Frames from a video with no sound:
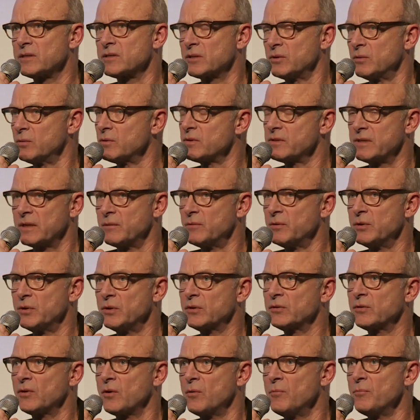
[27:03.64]
schools, they were
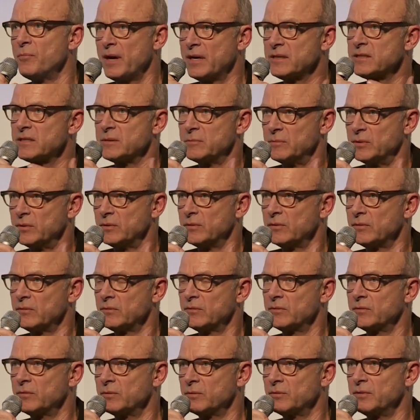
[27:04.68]
not compatible
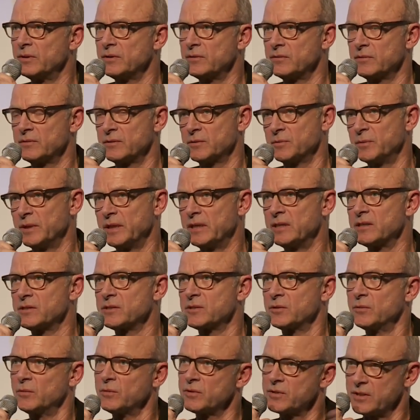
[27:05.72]
to the Swedish
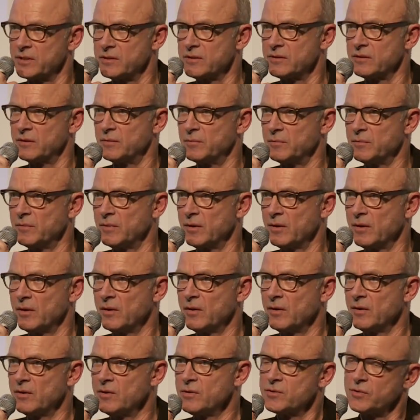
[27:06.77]
school system.
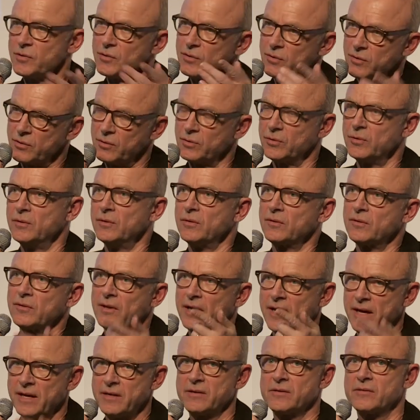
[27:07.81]
So you couldn't
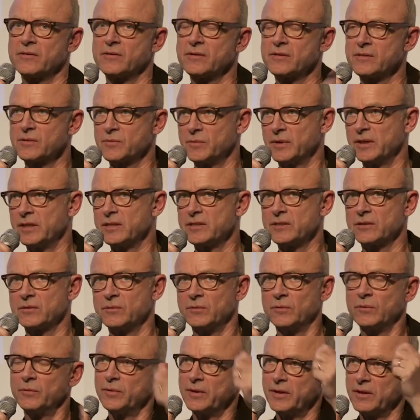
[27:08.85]
enter a Swedish
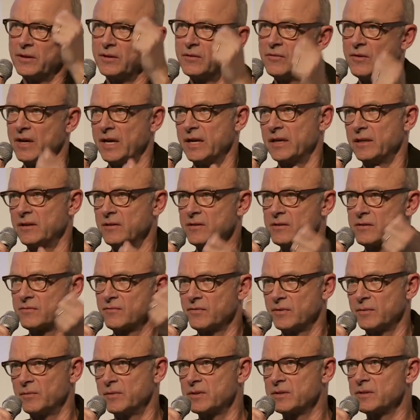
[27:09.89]
school with the grades
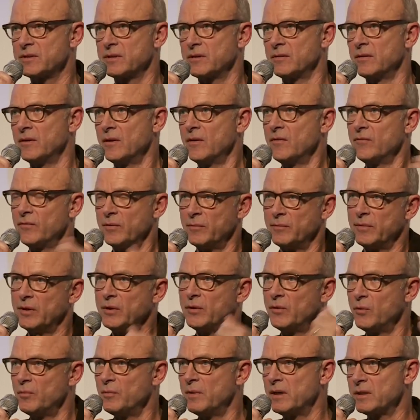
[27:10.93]
from the
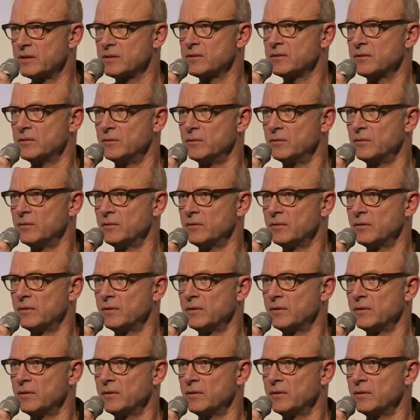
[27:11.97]
nomad school.